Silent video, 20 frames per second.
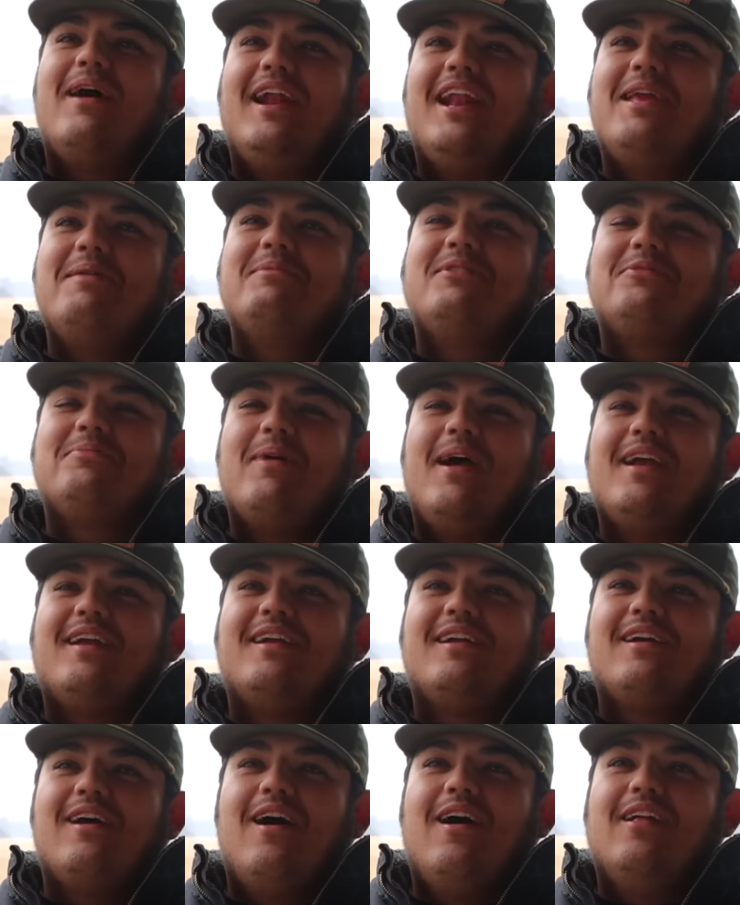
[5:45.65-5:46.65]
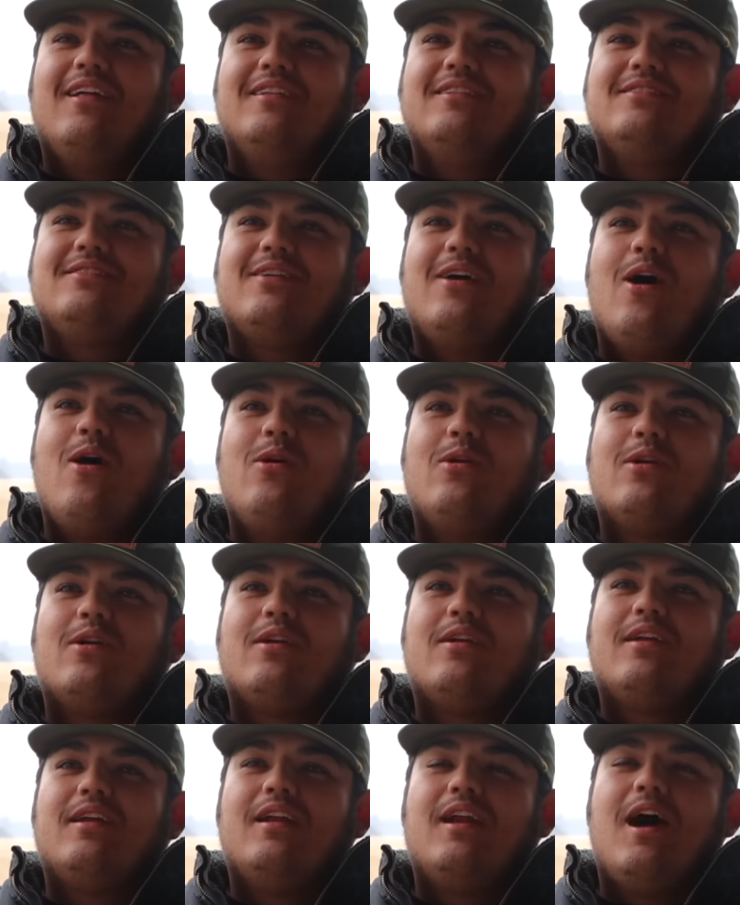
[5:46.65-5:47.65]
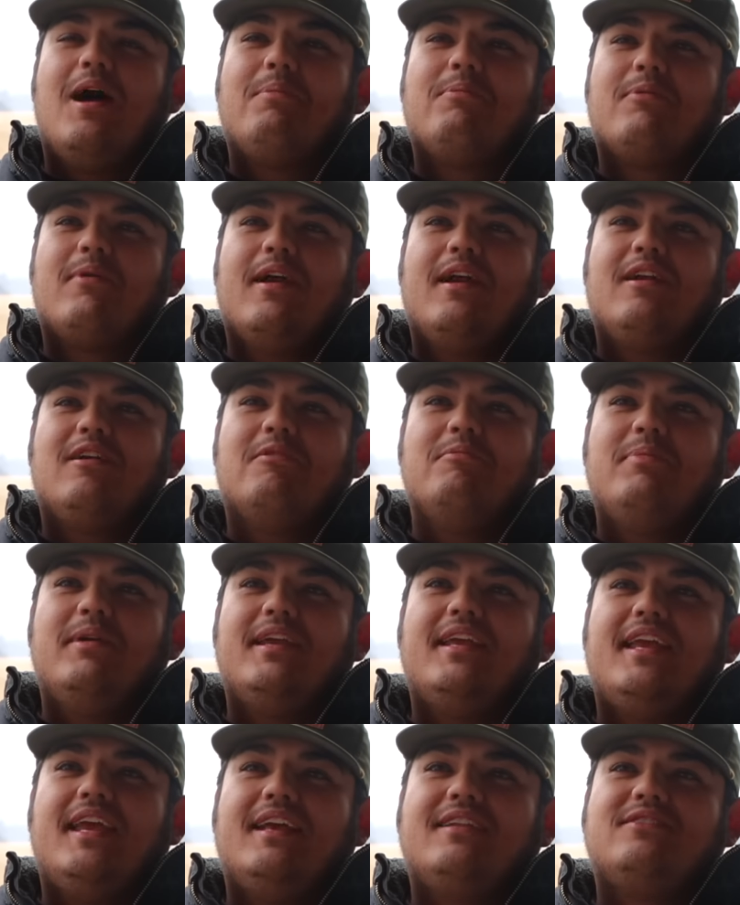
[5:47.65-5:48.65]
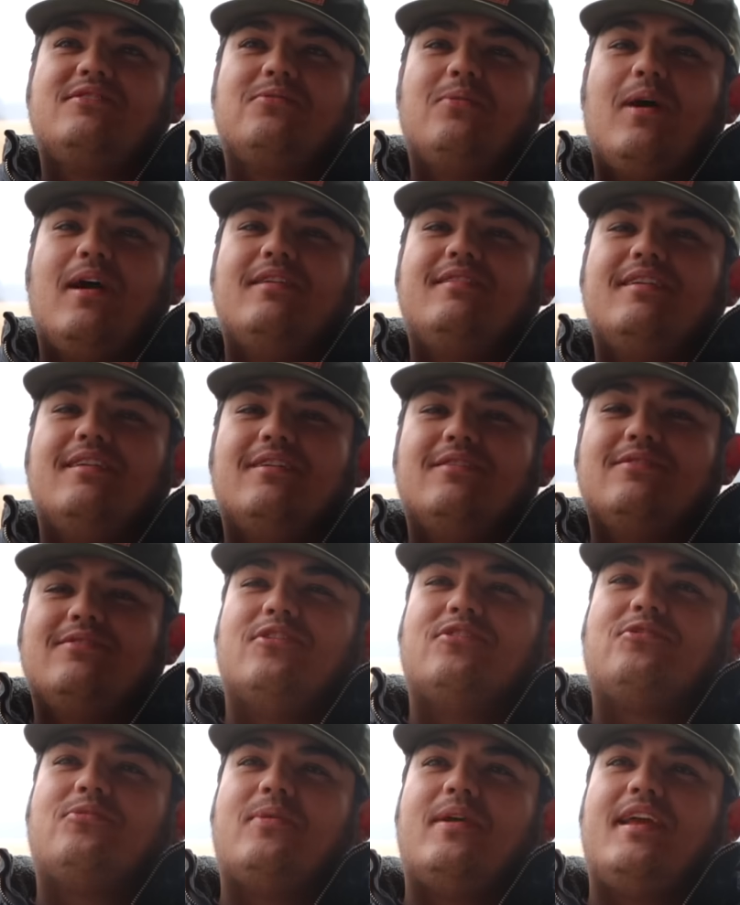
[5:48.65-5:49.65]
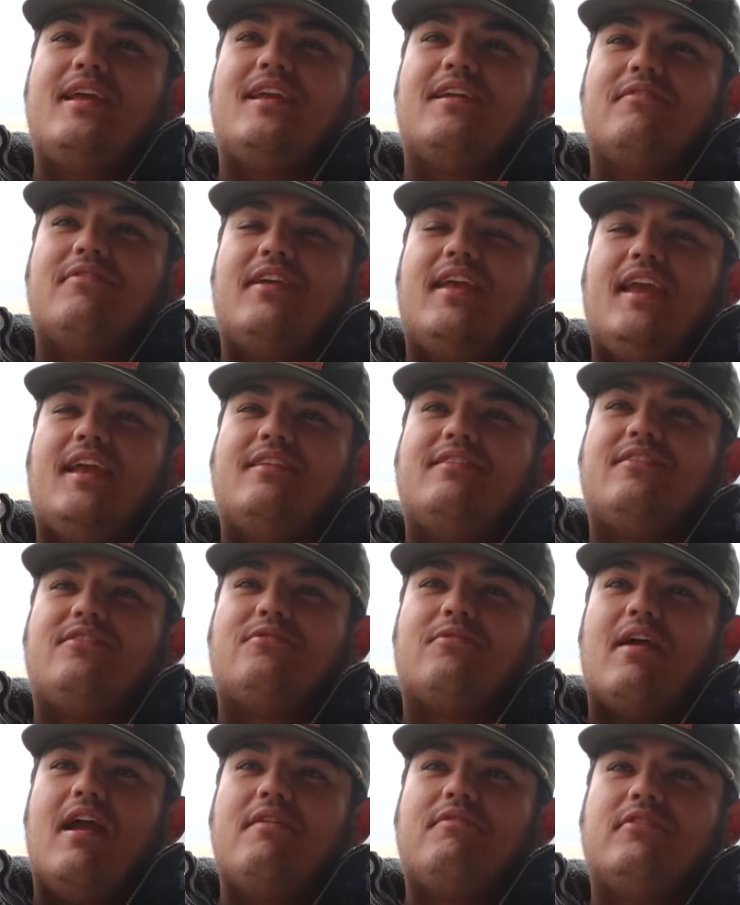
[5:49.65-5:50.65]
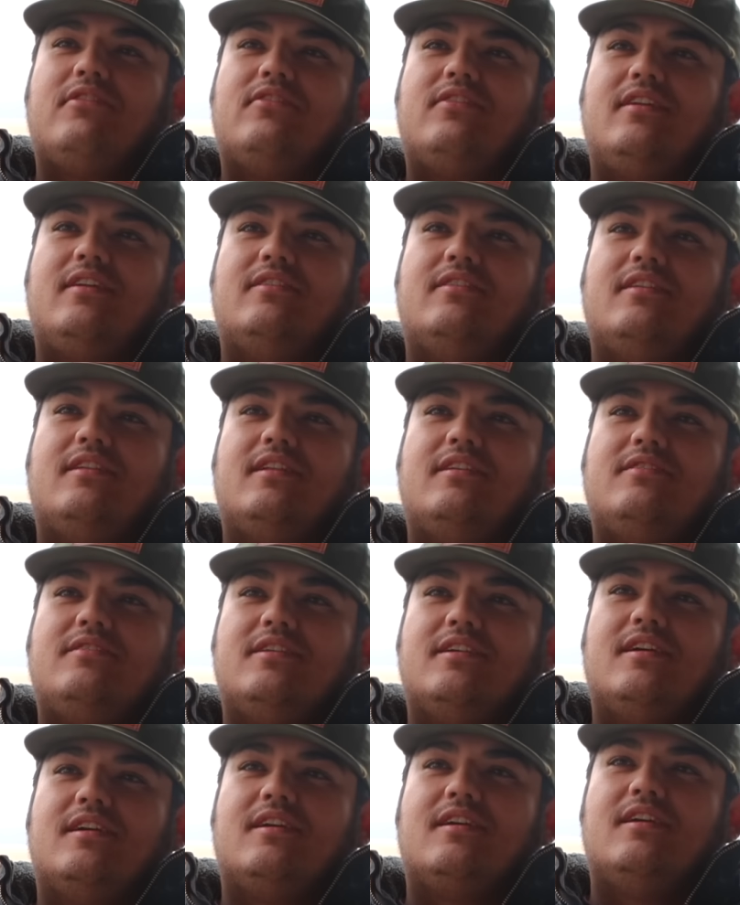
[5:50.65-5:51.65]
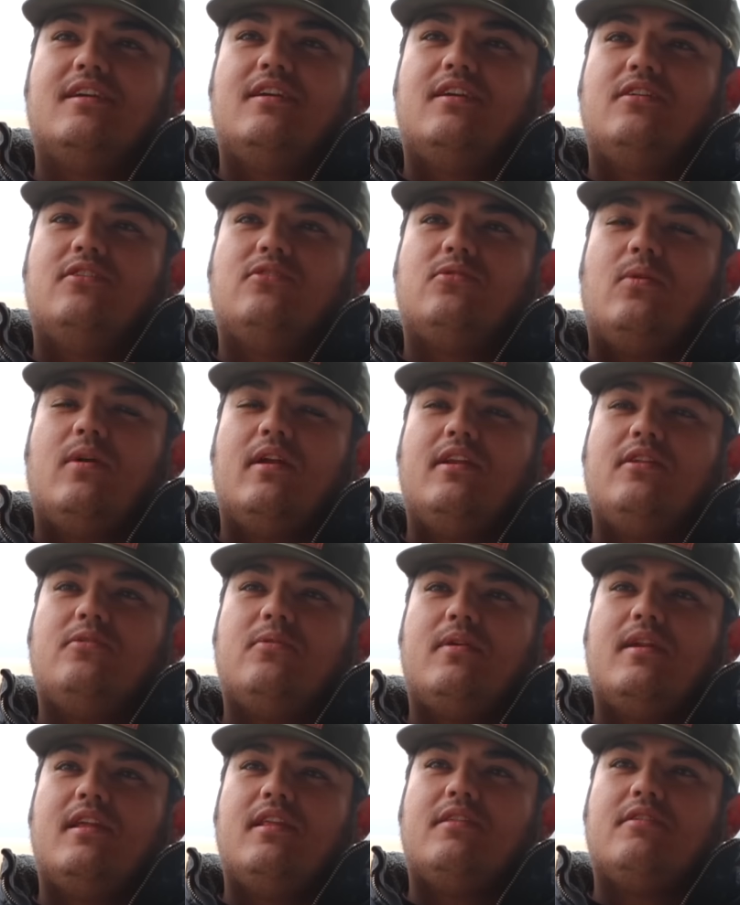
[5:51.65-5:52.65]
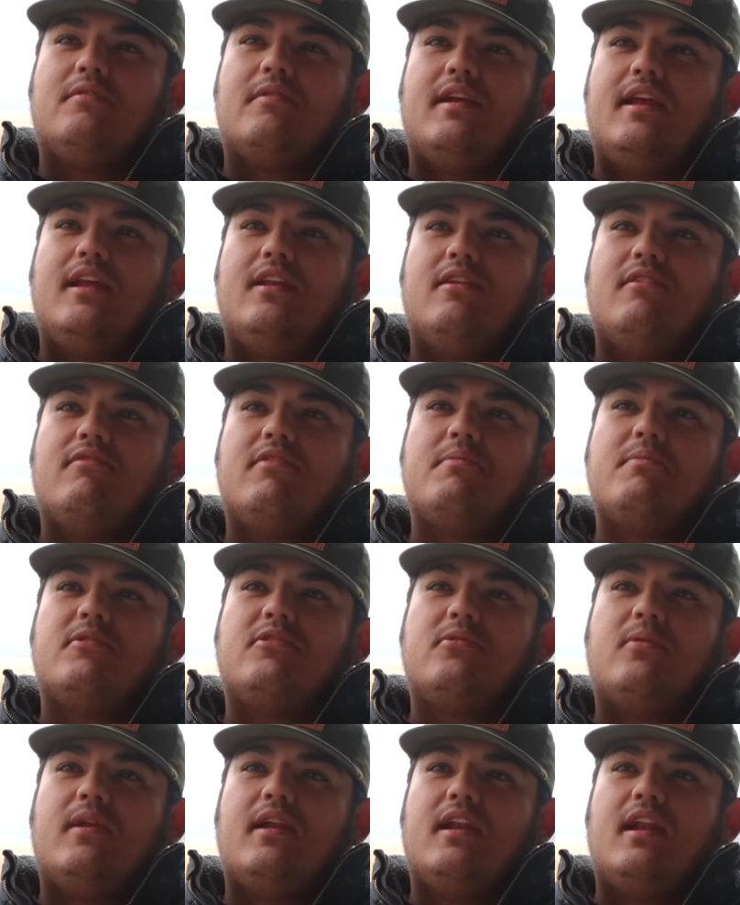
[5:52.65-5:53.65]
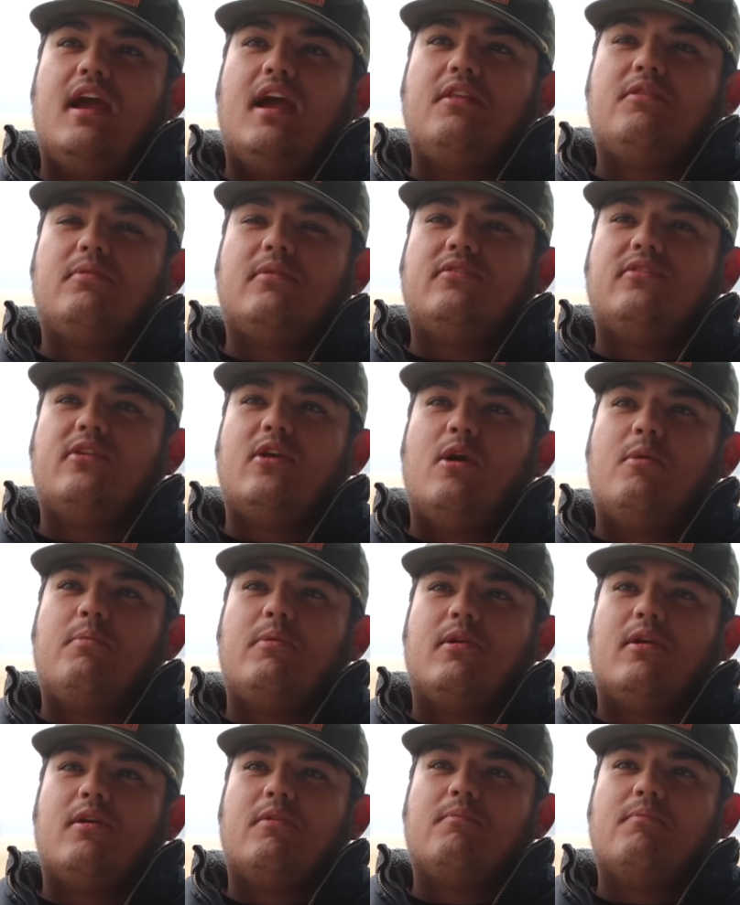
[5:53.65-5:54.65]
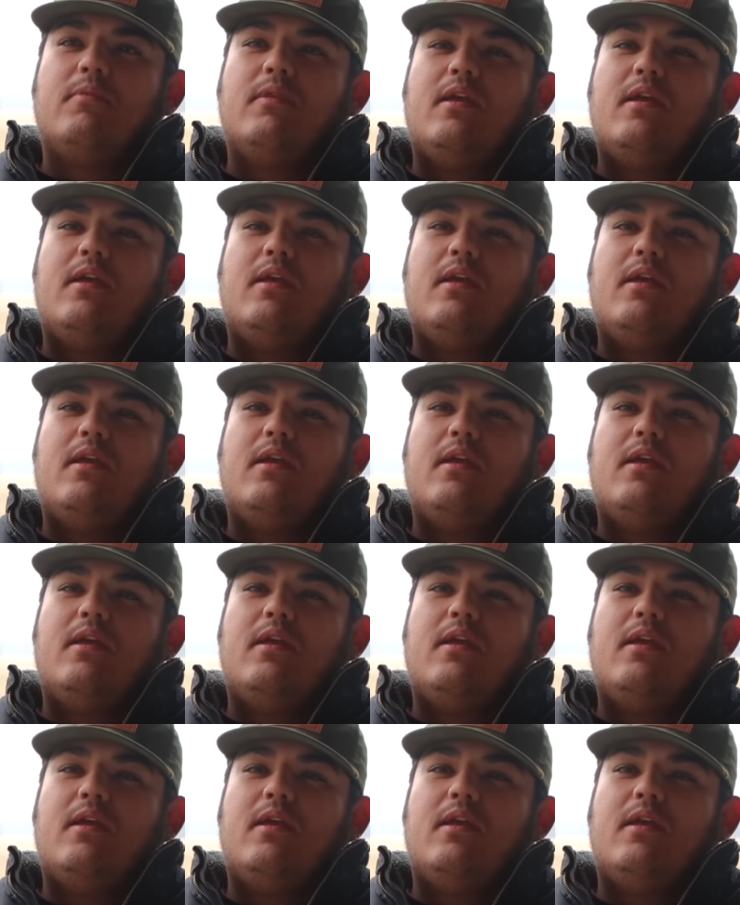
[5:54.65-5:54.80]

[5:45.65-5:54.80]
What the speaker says: My name is Micah Collins, owner and operator of Big Kansas Whitetails. First week of Kansas rifle season this year, 2023, November 29th was the opener.